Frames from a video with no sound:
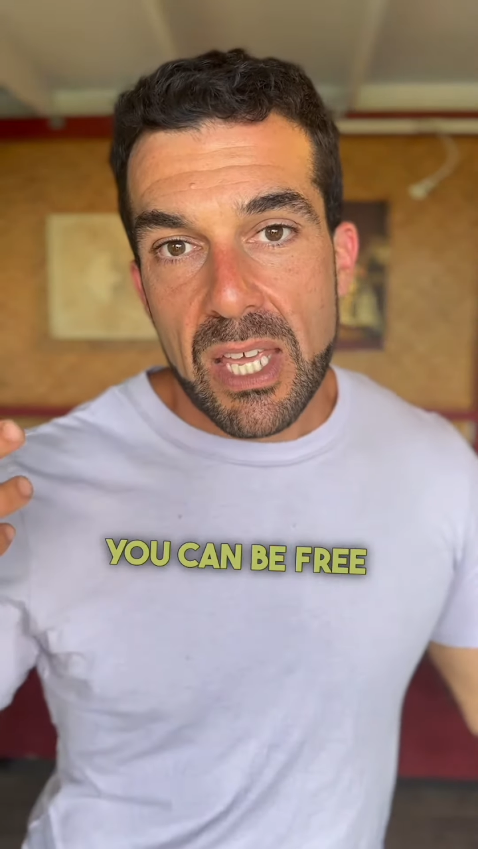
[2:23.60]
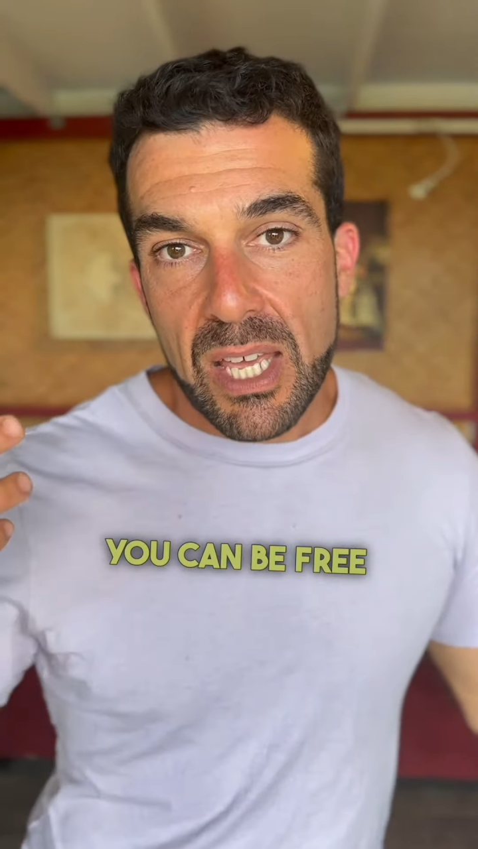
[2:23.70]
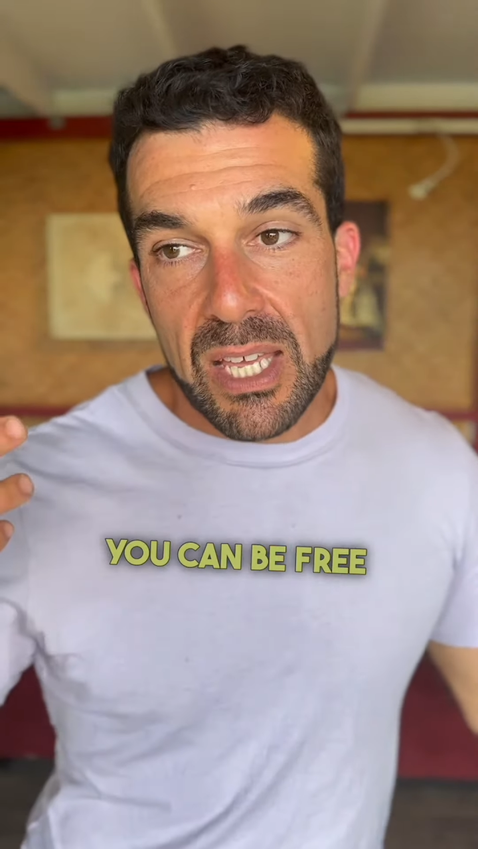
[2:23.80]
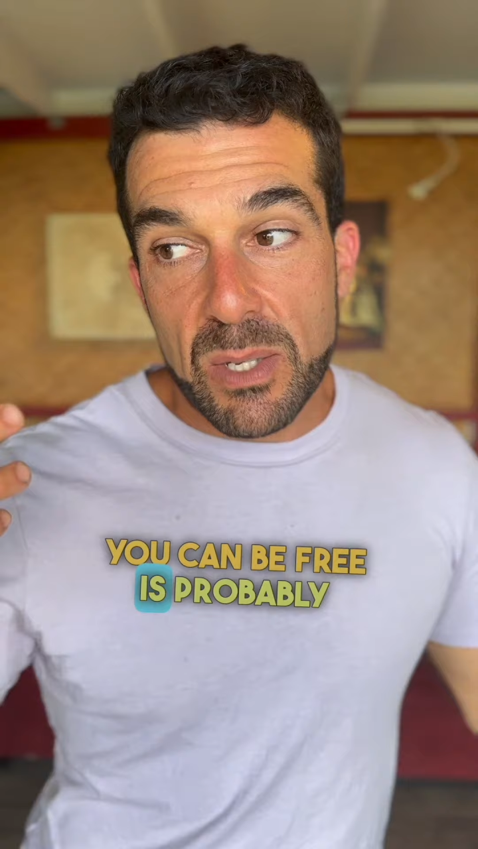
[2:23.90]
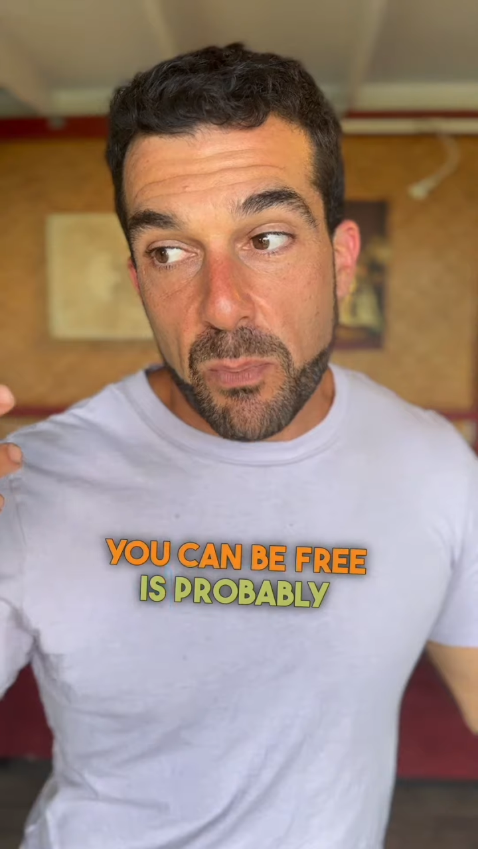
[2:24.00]

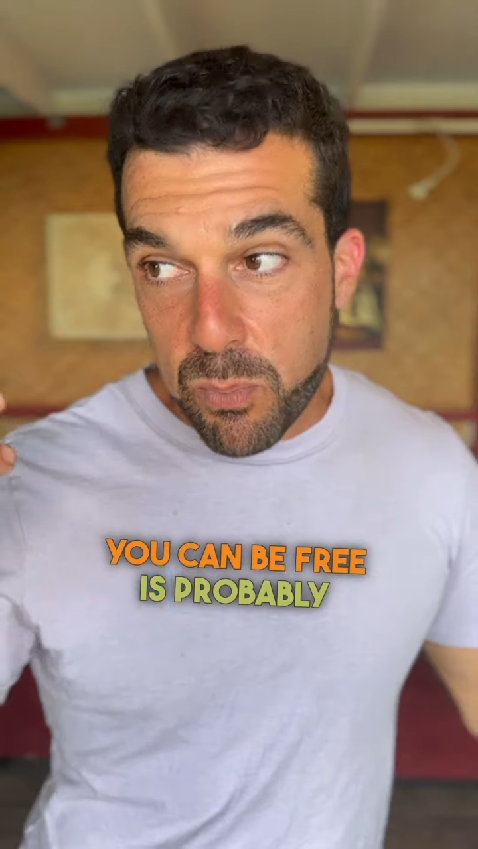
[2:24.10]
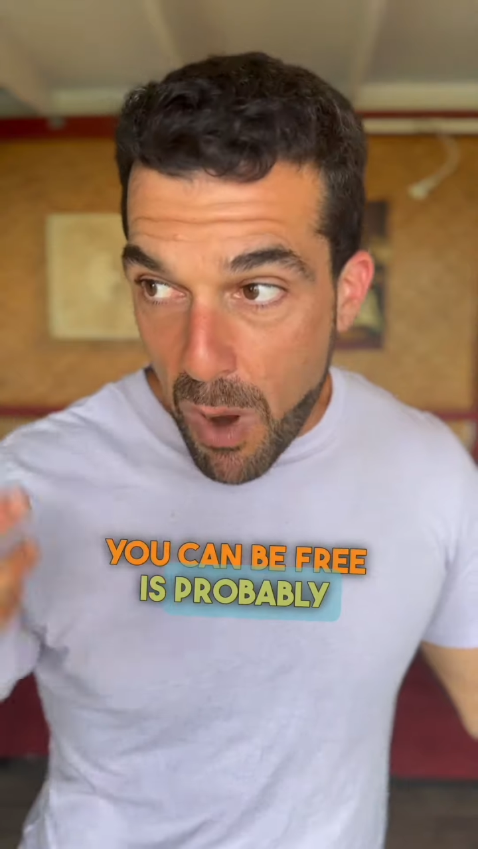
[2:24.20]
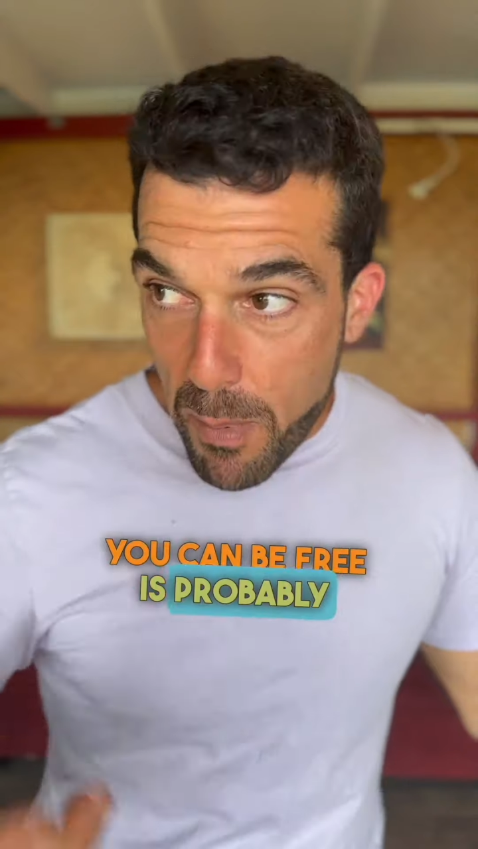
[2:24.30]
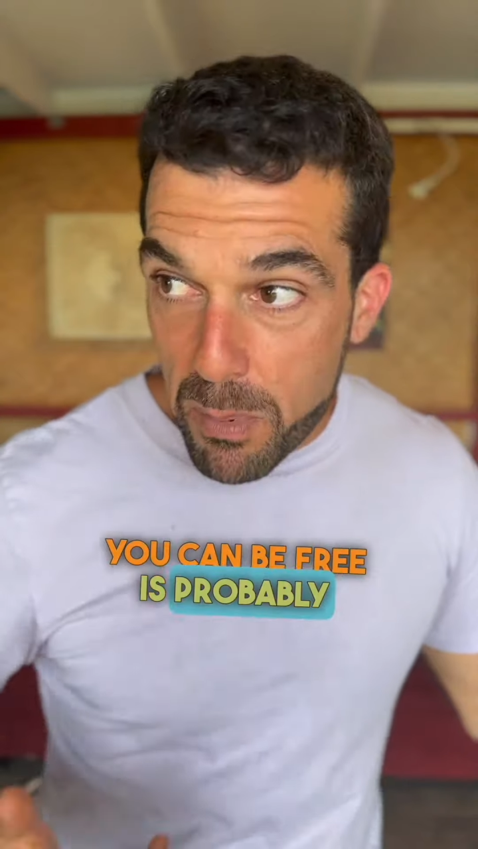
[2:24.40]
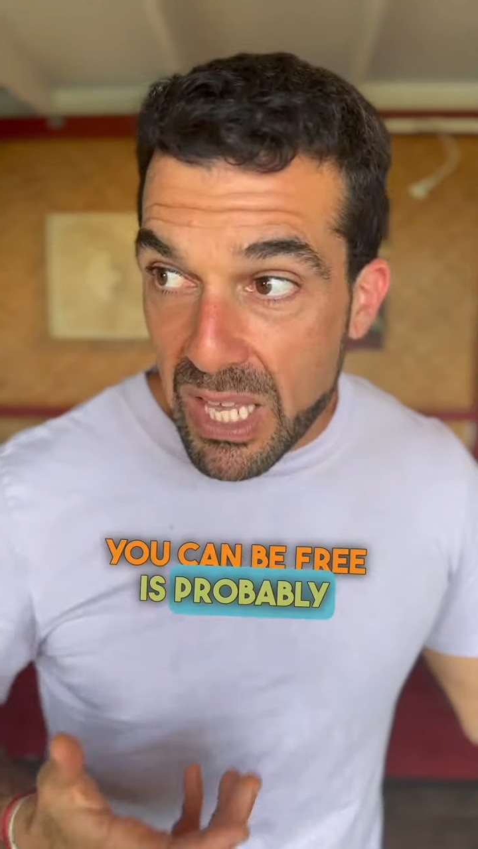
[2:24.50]
is
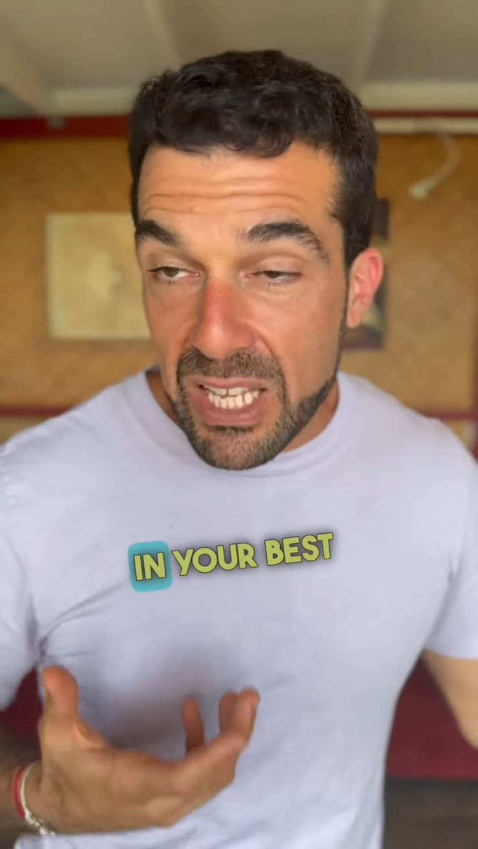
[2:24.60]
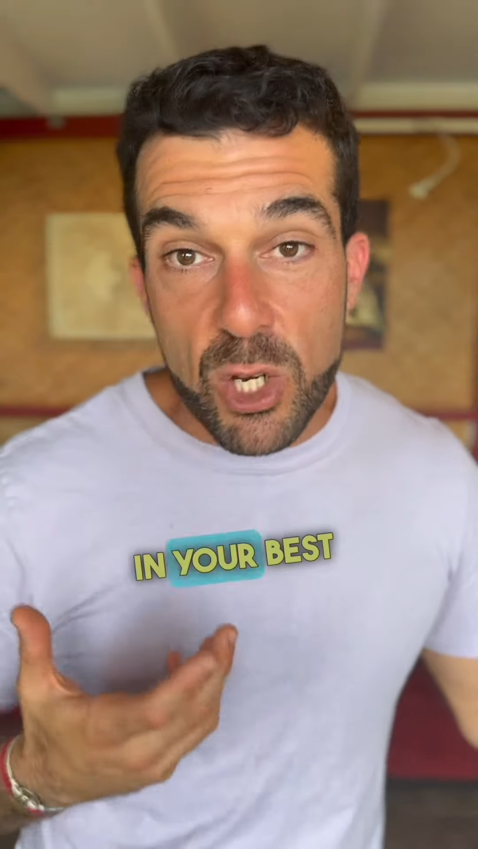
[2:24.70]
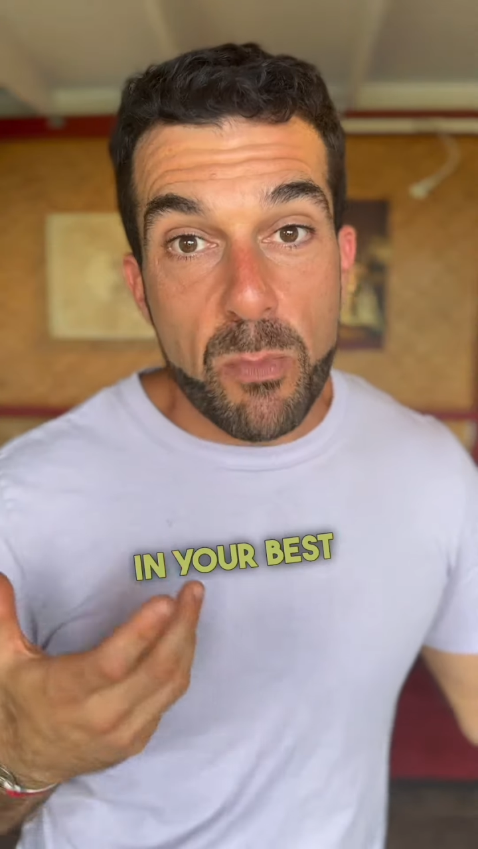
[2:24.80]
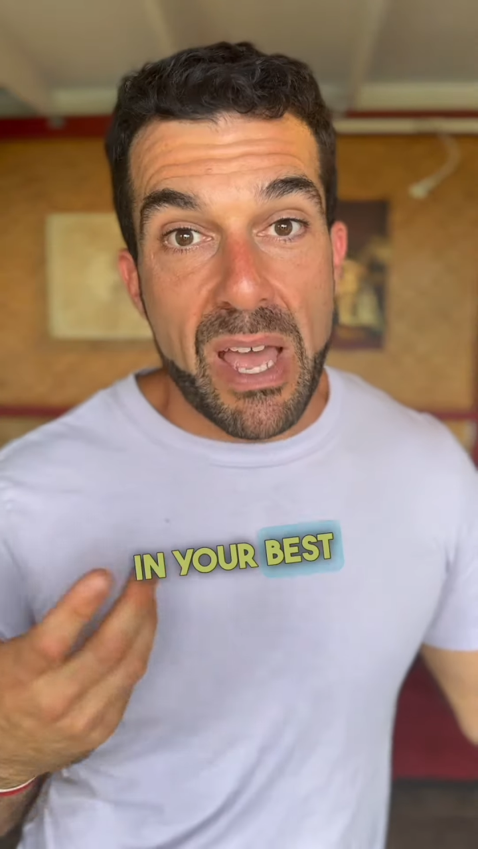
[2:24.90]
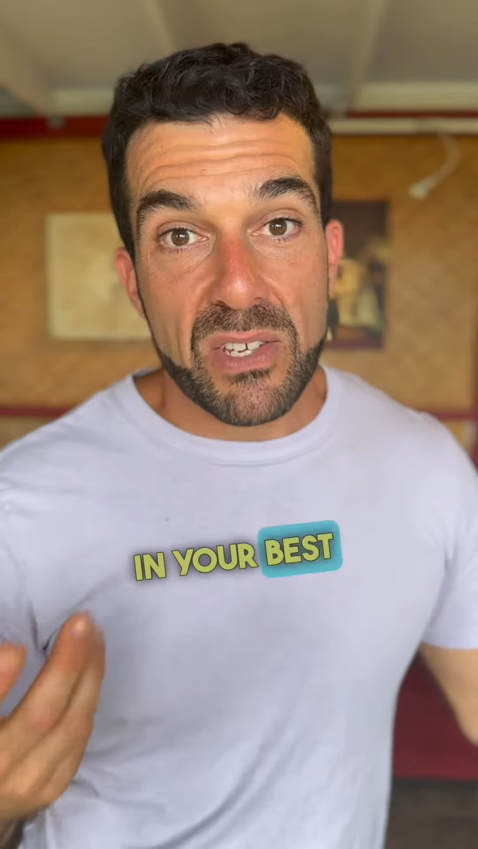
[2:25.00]
probably in your
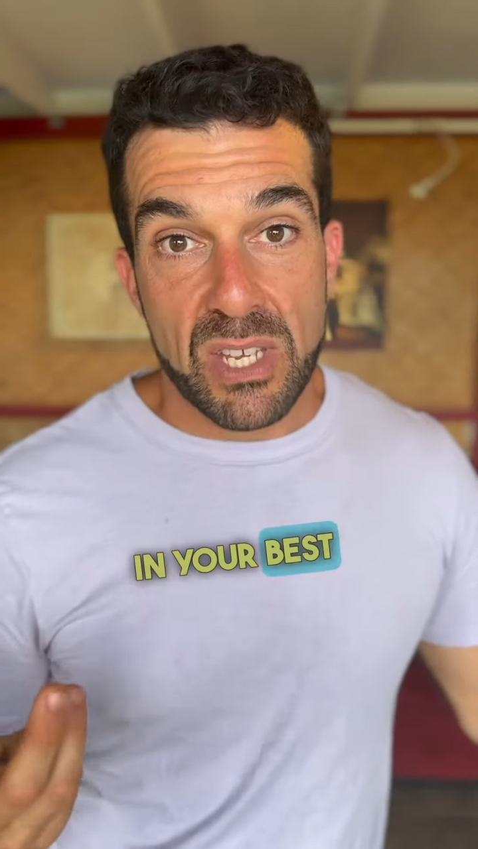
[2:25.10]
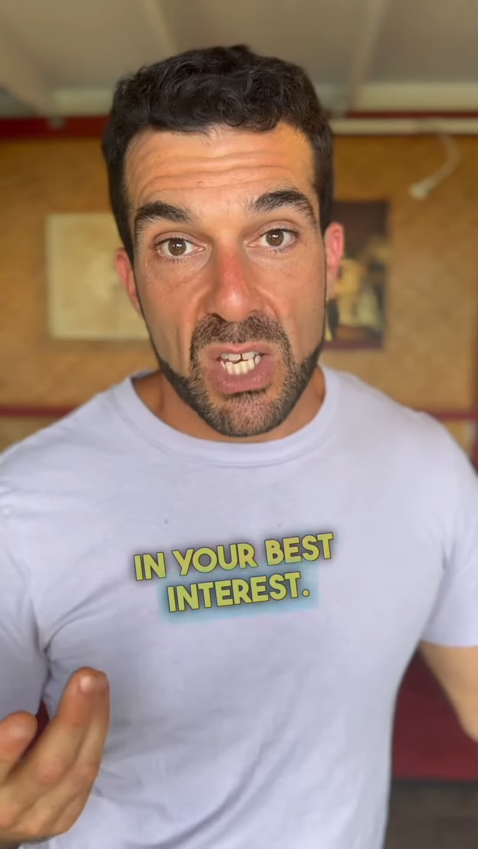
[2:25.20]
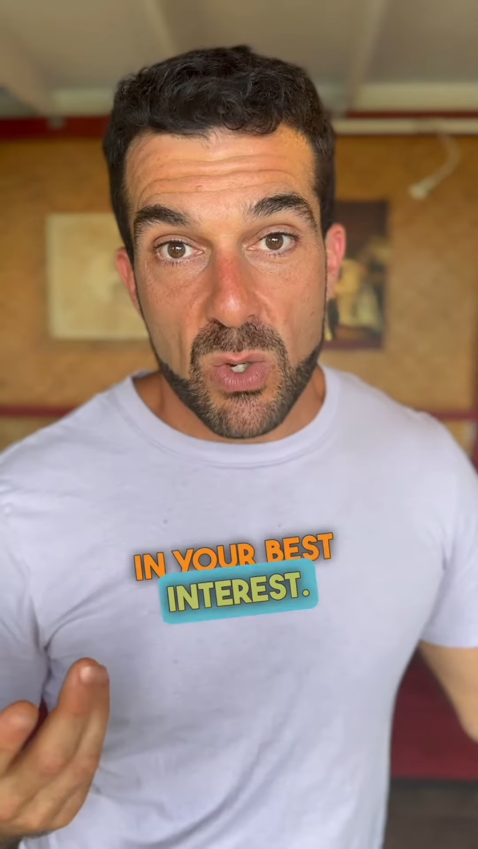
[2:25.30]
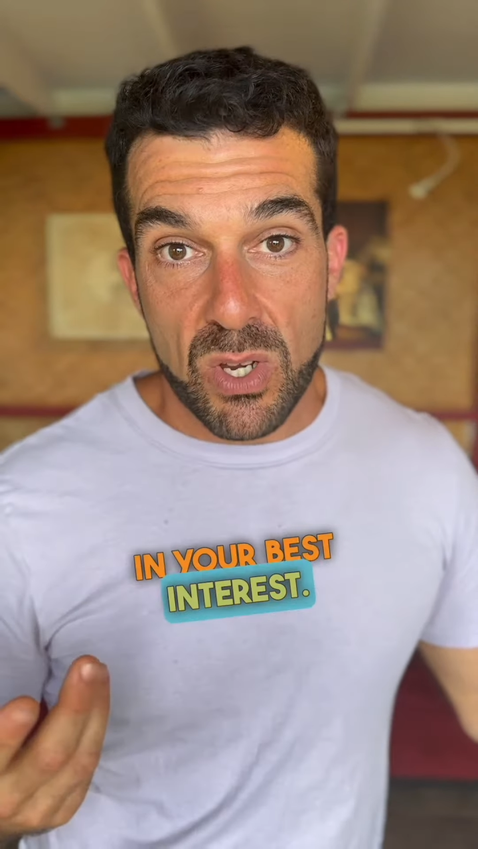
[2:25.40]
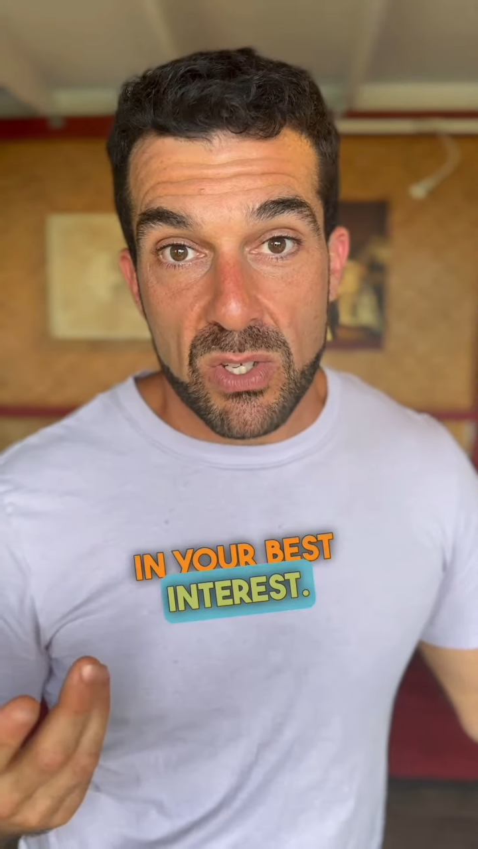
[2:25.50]
best
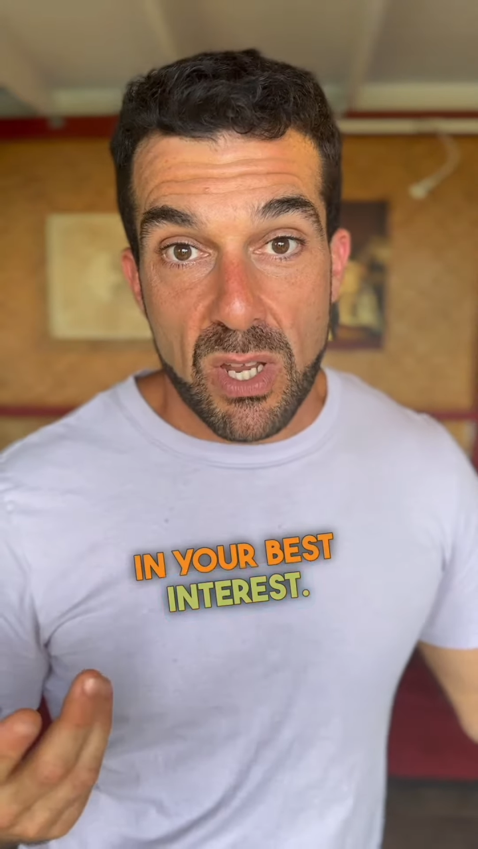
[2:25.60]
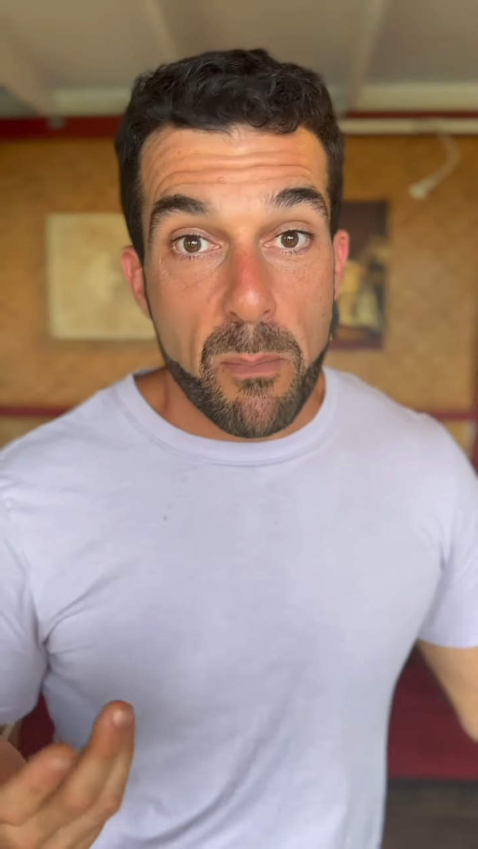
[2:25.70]
interest,